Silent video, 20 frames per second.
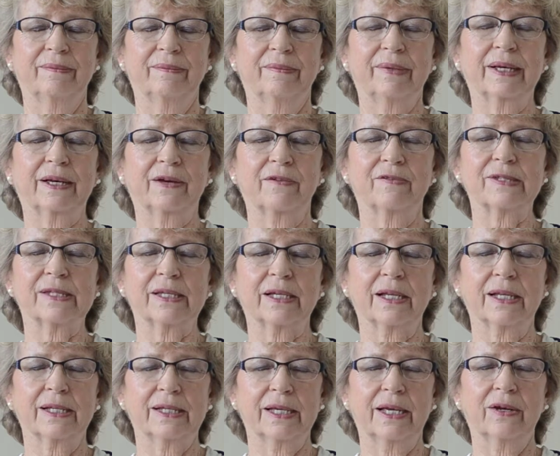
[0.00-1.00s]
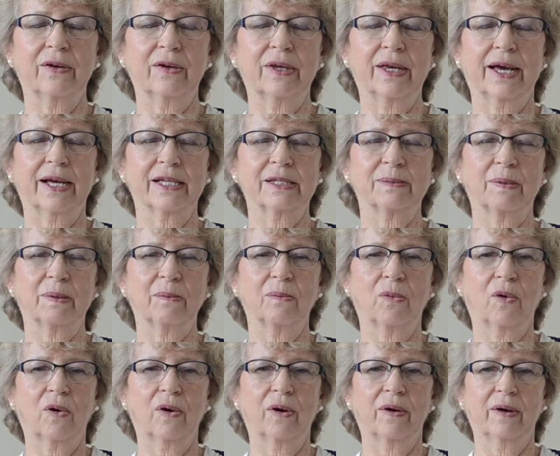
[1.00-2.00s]
like a facilitator, yes, but
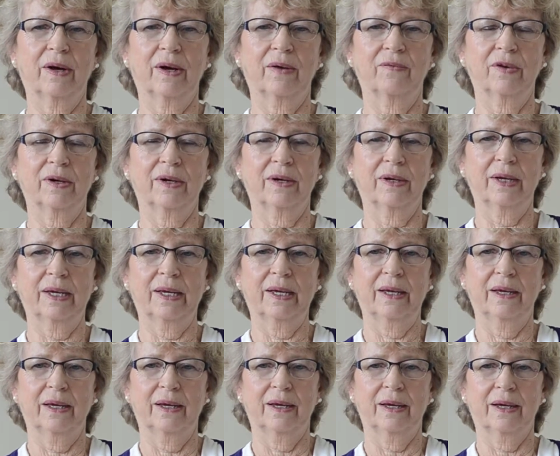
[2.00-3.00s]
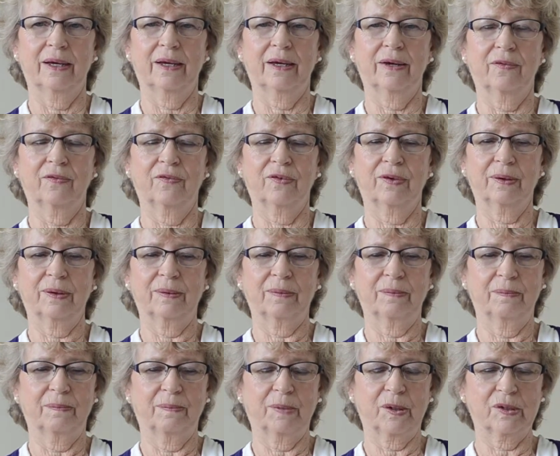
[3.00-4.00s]
more of a
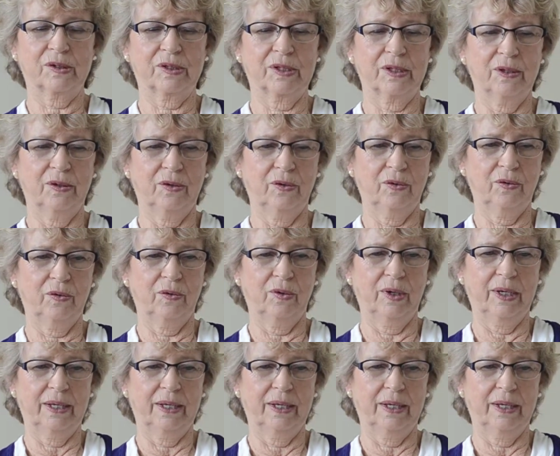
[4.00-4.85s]
person who